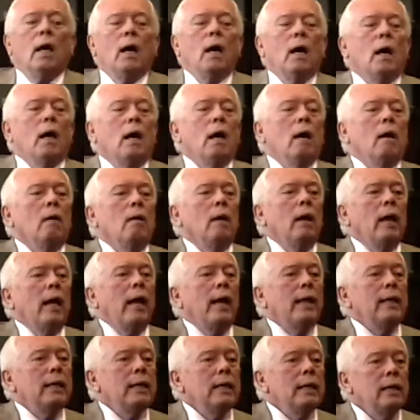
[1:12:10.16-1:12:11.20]
Uh,
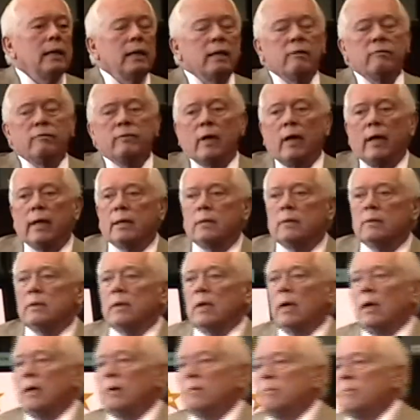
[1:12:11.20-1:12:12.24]
had he lived like
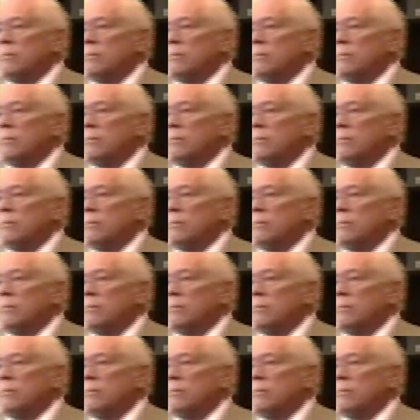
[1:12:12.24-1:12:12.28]
uh,